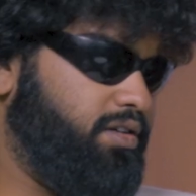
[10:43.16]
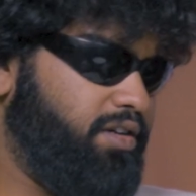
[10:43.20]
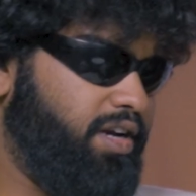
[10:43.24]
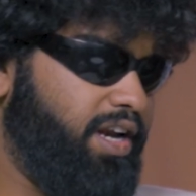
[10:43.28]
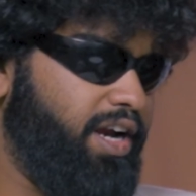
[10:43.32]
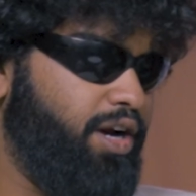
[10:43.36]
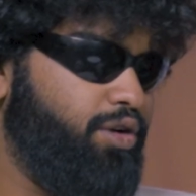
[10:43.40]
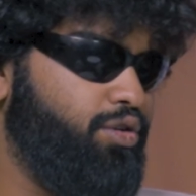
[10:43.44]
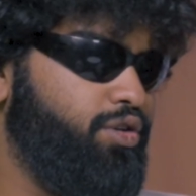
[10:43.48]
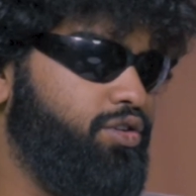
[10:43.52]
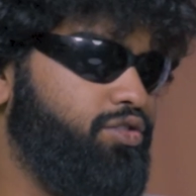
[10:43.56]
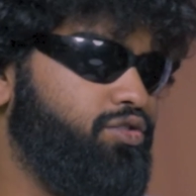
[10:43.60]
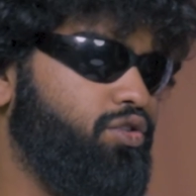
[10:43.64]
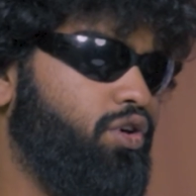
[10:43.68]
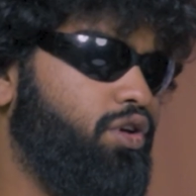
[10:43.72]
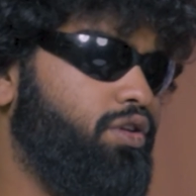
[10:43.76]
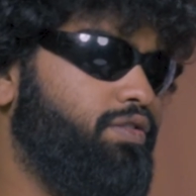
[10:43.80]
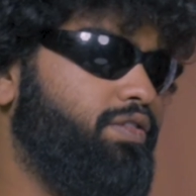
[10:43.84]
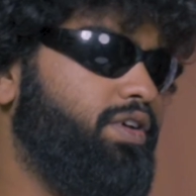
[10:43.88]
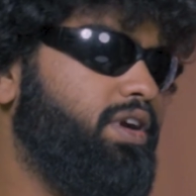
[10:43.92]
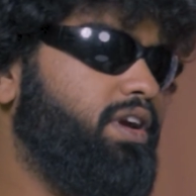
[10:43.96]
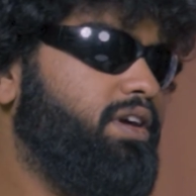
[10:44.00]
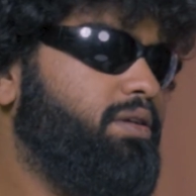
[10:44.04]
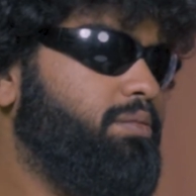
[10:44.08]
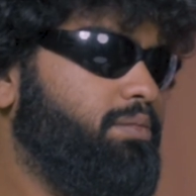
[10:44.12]
try to resolve
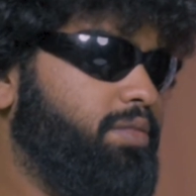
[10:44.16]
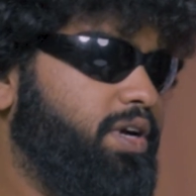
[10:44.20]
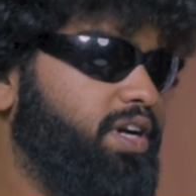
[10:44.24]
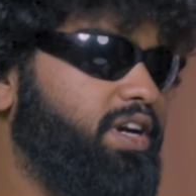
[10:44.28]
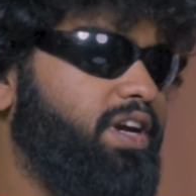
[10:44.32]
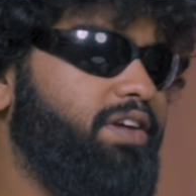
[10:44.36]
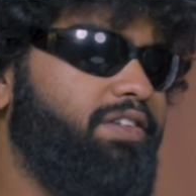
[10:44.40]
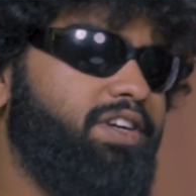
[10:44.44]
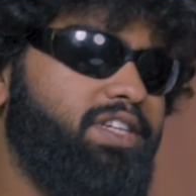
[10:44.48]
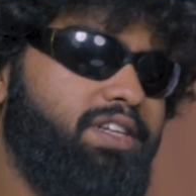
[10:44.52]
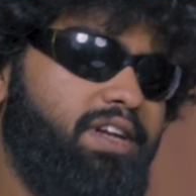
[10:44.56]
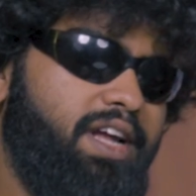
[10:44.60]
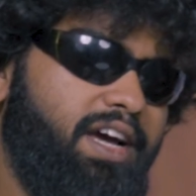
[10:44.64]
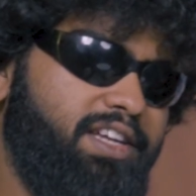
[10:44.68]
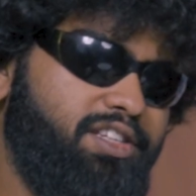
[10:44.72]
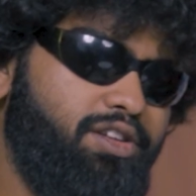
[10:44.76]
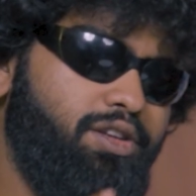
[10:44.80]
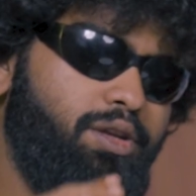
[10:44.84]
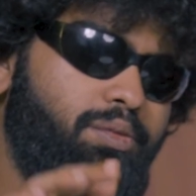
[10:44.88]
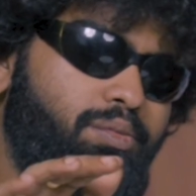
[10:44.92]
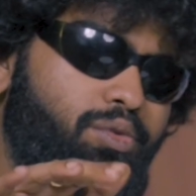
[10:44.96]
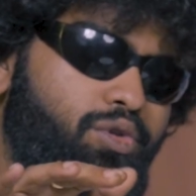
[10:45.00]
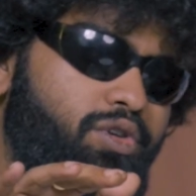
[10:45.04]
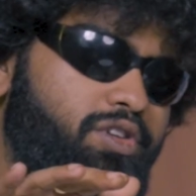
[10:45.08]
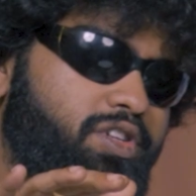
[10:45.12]
it, and Pete Davidson
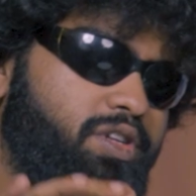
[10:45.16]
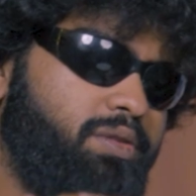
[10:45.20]
actually pulled